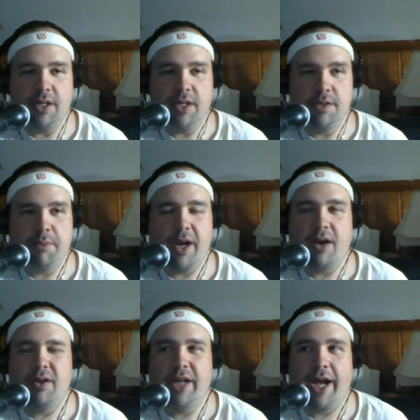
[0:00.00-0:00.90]
the
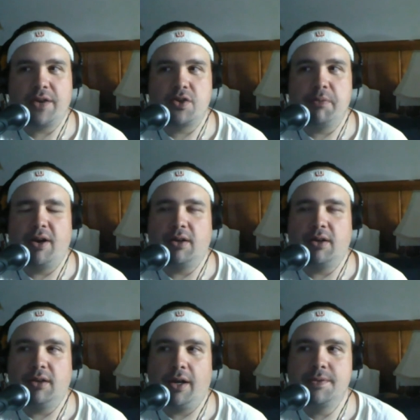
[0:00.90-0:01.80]
extra pair of
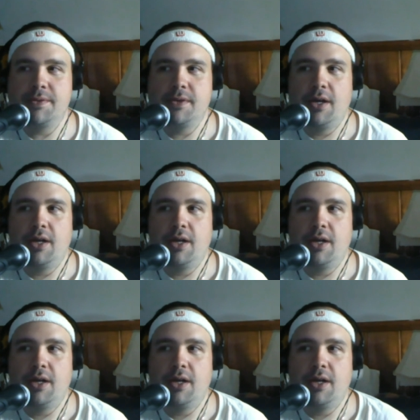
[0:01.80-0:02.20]
gloves,